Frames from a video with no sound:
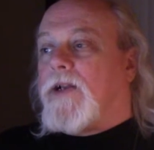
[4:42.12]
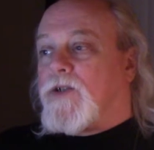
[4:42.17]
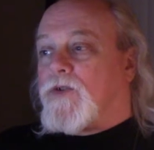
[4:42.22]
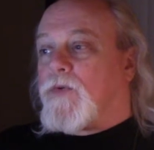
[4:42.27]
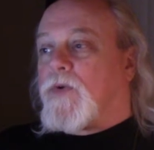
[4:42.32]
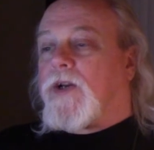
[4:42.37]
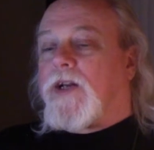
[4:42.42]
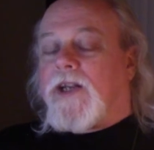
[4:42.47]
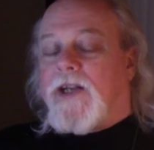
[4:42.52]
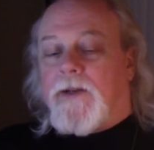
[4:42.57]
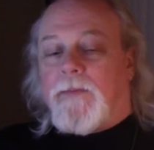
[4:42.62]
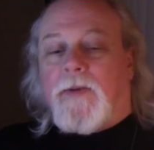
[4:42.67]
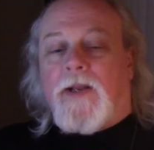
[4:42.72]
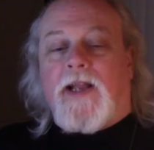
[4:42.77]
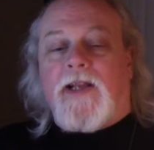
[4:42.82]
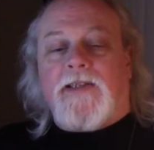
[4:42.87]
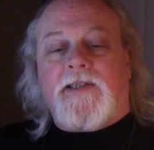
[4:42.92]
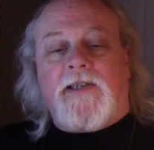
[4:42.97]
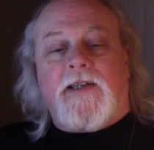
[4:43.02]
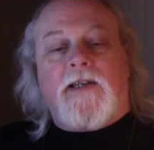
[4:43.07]
It's really a
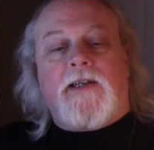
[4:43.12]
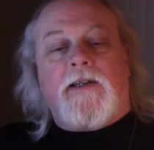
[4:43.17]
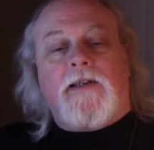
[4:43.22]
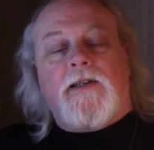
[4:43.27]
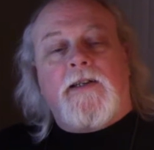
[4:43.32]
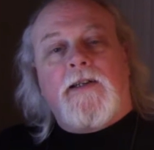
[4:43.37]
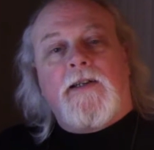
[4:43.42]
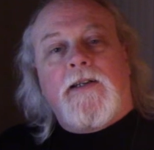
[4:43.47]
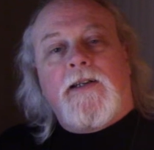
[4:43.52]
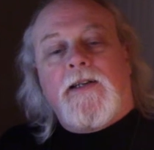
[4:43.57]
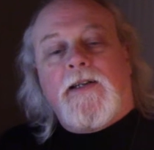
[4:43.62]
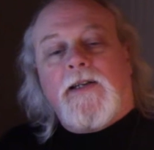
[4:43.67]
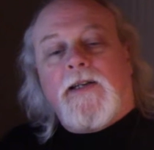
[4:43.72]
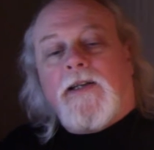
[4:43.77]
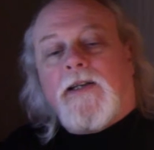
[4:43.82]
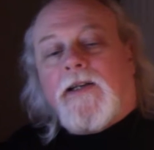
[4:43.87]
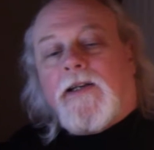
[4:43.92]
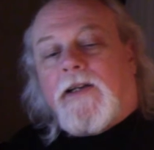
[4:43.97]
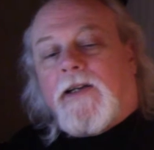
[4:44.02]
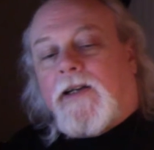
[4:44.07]
blessing,
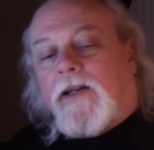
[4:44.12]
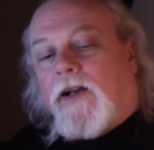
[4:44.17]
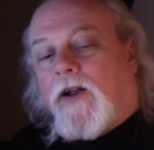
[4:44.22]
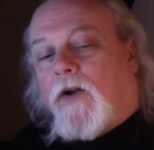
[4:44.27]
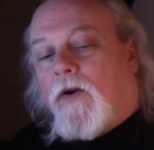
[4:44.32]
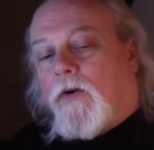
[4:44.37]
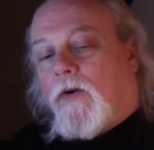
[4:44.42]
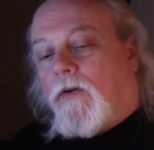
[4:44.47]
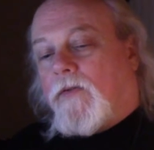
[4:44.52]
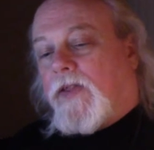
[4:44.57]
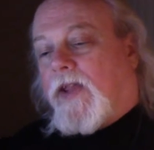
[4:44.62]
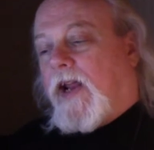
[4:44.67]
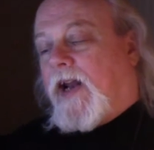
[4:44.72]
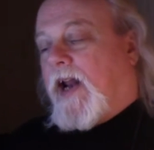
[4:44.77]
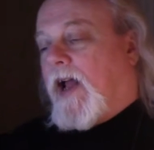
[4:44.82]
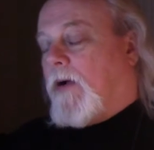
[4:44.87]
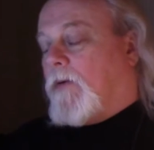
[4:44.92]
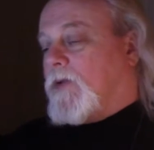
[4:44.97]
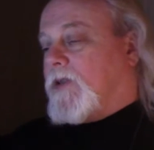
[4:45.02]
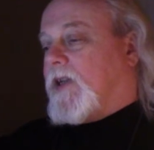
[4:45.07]

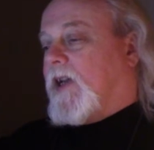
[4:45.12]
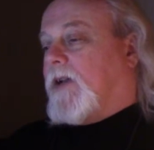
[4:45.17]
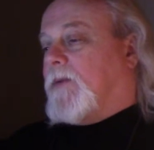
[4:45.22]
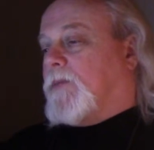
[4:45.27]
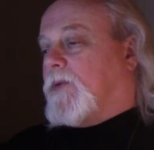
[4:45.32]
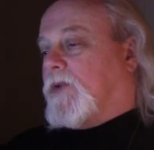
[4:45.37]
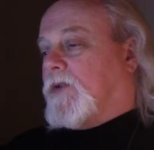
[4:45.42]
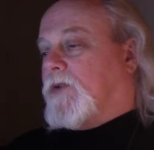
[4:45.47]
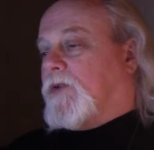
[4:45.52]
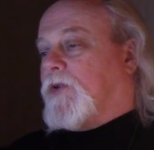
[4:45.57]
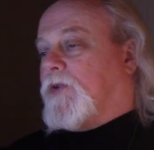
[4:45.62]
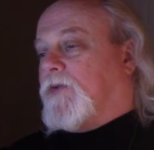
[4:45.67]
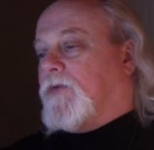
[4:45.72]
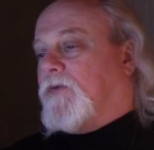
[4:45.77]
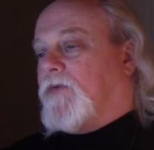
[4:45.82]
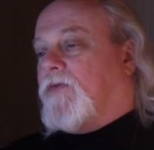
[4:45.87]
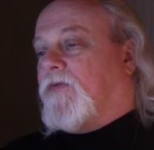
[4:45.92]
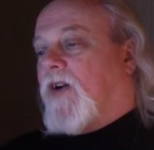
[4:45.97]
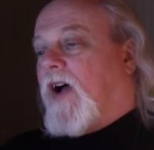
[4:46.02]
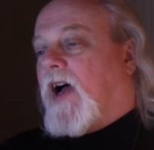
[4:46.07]
that I was able
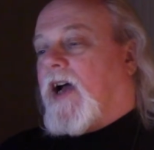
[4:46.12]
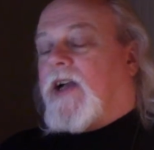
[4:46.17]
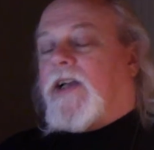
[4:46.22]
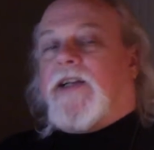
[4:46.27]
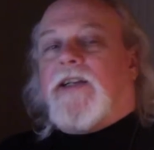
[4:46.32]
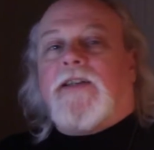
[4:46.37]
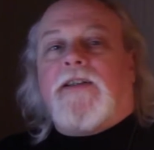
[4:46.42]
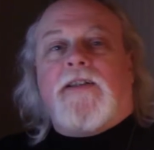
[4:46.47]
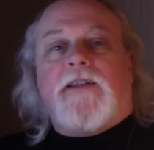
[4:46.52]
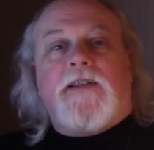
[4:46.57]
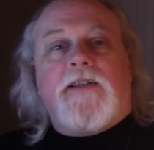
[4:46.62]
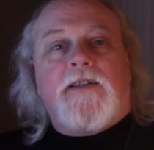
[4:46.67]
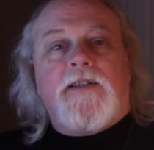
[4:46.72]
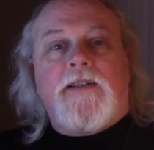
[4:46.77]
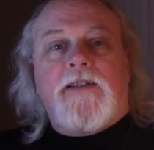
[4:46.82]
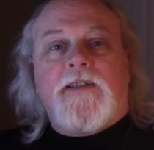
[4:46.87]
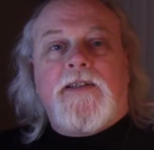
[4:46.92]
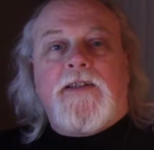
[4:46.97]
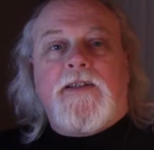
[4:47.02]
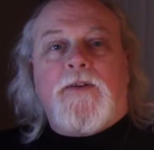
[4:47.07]
to find
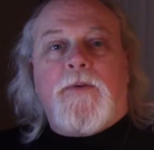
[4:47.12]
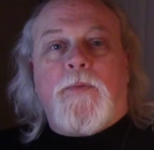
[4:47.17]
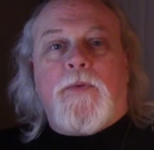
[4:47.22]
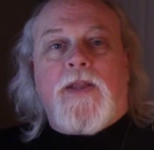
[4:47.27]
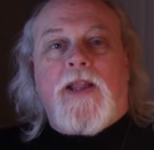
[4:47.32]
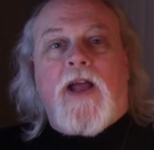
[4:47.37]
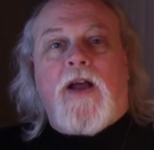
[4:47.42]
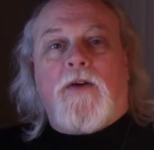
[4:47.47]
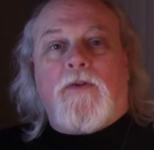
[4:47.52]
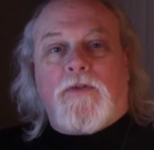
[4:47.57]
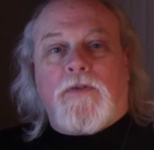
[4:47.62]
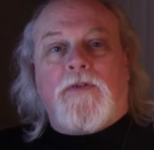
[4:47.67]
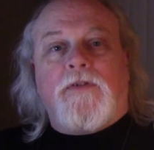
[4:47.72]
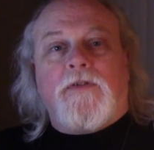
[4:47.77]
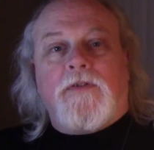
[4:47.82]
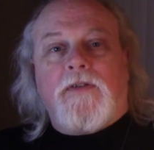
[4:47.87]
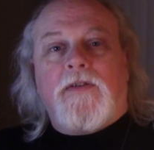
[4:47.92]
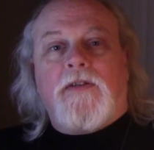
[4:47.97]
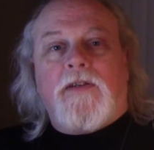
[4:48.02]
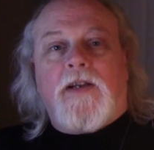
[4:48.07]
without
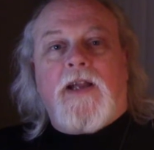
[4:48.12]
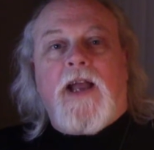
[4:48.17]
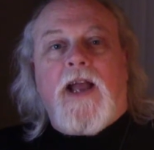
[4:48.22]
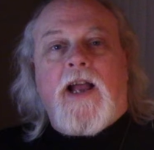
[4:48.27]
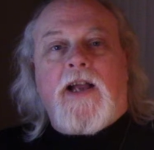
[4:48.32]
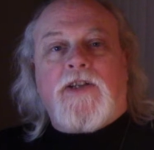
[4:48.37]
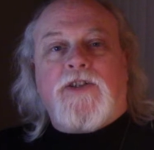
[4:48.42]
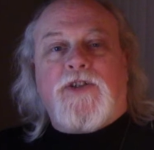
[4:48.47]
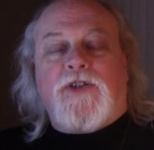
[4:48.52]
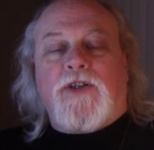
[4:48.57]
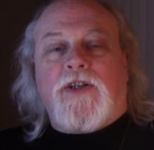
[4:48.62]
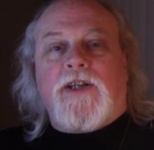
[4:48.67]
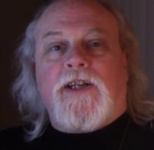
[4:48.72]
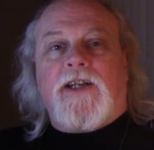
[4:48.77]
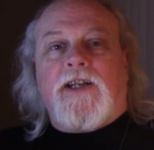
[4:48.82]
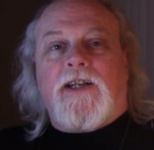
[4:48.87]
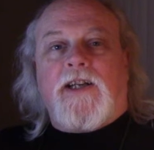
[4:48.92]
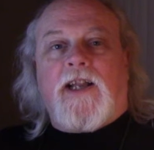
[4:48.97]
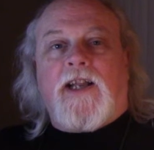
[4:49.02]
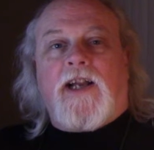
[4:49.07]

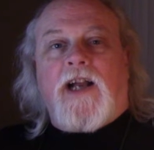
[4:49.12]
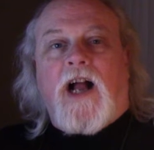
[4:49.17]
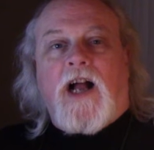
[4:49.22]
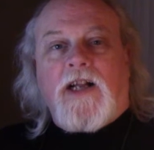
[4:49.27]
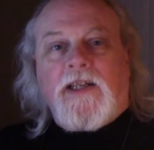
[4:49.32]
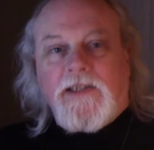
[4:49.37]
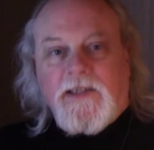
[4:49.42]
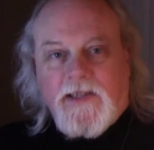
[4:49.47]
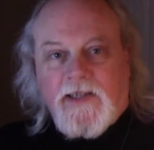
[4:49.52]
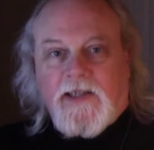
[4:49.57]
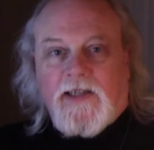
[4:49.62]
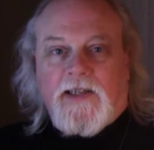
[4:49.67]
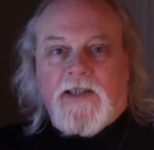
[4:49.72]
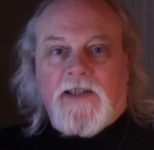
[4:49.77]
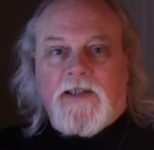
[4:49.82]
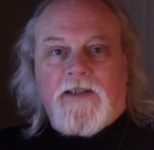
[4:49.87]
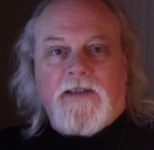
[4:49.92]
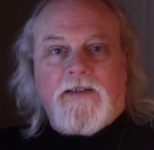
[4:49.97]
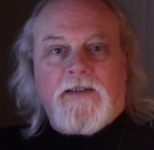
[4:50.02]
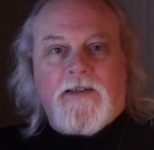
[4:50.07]
actually
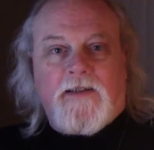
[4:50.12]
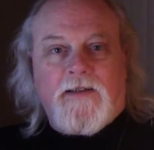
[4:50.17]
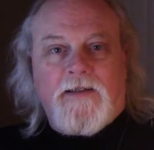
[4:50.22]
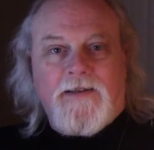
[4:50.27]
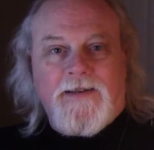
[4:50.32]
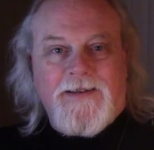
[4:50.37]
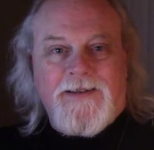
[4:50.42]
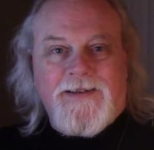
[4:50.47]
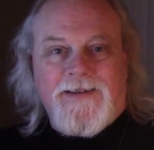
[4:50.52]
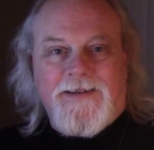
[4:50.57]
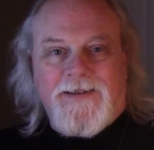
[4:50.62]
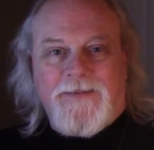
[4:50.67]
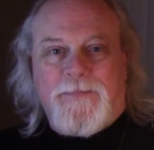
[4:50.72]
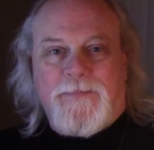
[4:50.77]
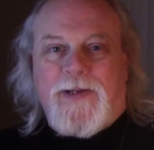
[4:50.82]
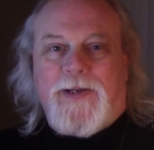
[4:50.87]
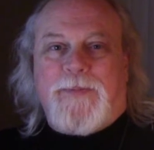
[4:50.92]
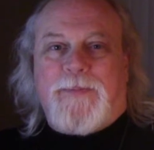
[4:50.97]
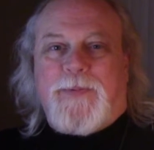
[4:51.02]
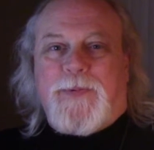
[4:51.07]
hunting
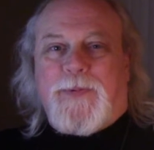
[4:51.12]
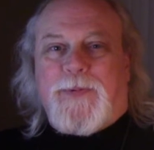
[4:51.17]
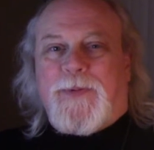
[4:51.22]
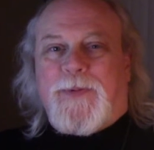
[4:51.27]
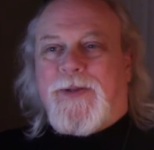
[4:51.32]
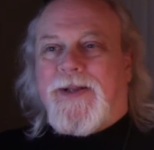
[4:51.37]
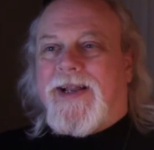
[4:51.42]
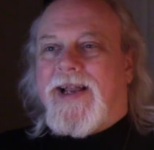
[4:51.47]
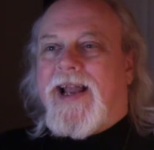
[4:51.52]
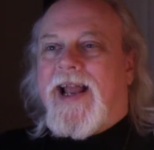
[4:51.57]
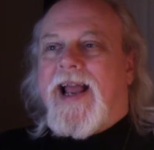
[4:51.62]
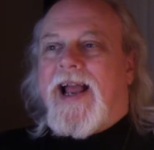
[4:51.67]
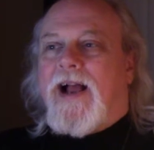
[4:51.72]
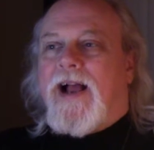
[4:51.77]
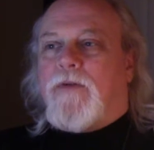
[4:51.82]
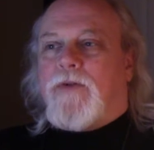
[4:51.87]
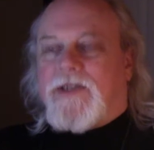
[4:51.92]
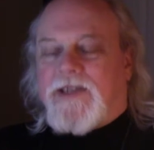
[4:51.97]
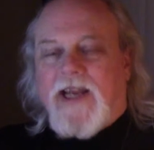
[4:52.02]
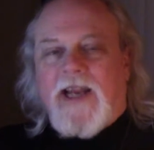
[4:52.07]
people.
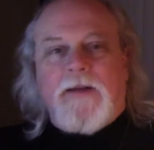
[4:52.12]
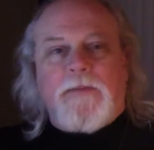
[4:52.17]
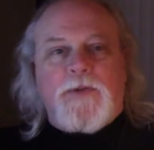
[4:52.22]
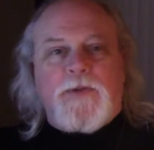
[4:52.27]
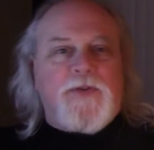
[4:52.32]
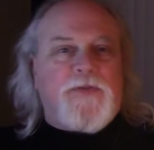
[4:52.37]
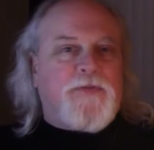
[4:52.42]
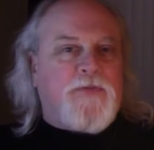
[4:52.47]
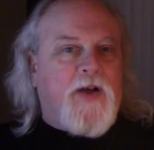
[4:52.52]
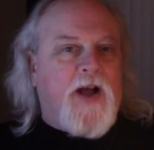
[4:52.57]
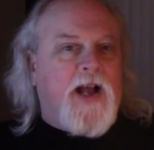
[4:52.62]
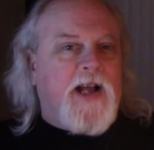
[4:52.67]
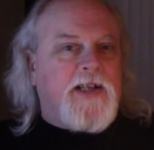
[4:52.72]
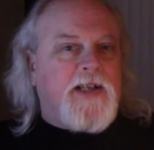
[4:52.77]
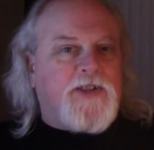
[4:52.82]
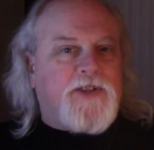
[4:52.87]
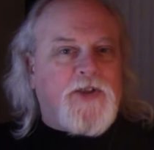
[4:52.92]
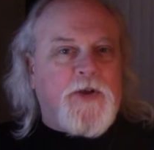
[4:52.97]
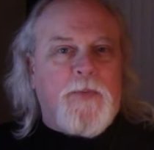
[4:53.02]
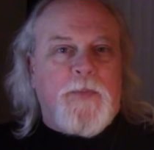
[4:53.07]
I was able to
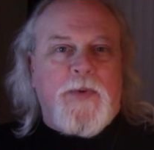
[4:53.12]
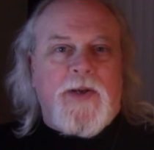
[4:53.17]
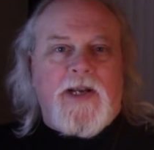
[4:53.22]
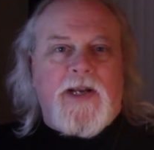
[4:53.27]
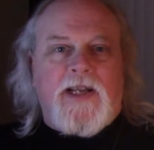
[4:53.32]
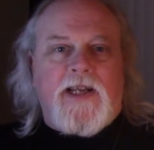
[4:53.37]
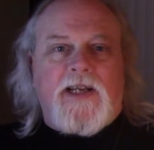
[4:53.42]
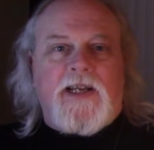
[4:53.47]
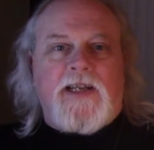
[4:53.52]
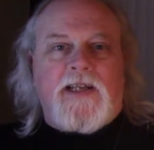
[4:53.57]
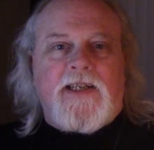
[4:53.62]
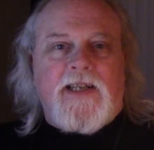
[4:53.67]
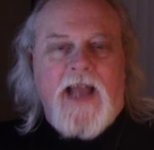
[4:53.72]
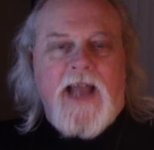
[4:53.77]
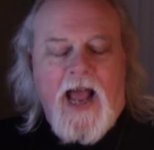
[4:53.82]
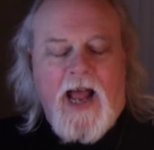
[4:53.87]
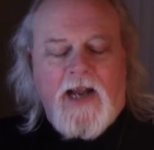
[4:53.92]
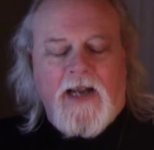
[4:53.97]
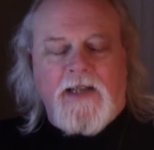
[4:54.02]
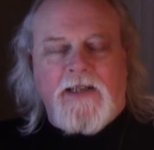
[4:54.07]
find so many
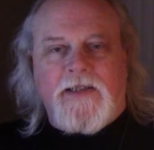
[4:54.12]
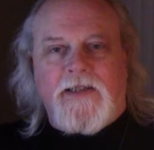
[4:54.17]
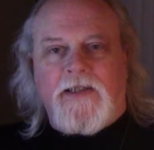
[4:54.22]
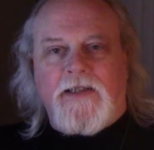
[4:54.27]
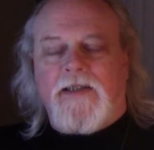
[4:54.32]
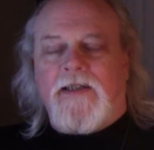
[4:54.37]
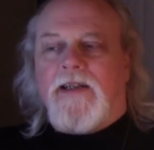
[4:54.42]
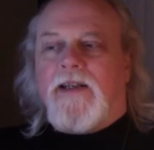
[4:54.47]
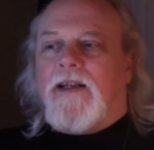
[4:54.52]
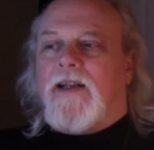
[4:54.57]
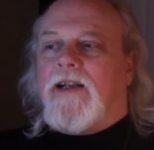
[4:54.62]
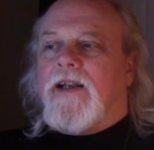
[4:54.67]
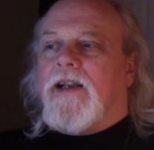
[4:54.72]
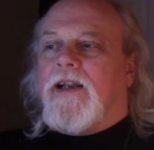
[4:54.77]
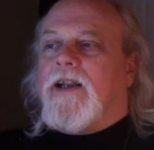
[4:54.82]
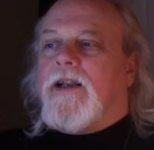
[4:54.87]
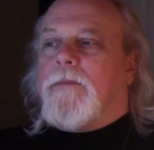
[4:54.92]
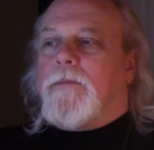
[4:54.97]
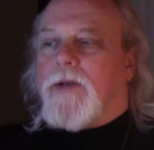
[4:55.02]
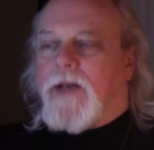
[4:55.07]
talented
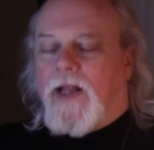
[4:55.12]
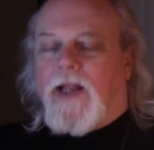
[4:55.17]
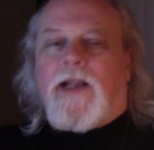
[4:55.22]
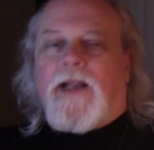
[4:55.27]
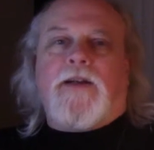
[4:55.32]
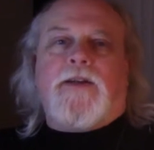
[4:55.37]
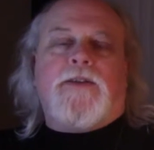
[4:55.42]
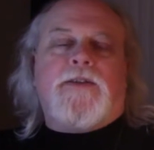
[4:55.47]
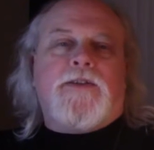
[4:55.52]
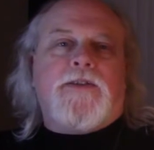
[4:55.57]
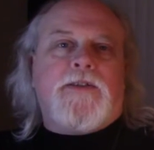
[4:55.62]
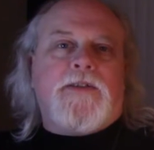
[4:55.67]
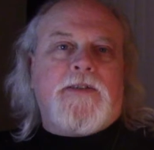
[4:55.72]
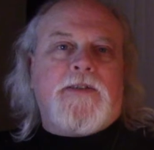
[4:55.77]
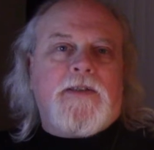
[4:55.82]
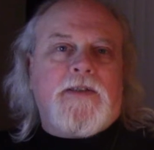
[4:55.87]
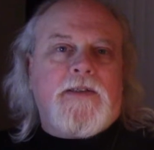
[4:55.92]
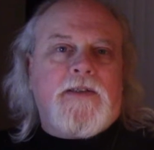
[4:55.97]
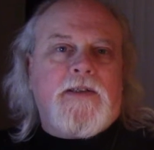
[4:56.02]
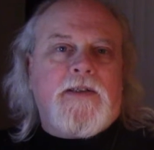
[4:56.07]

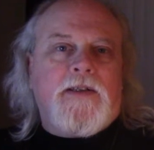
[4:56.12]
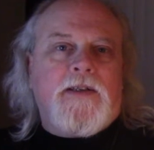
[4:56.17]
players.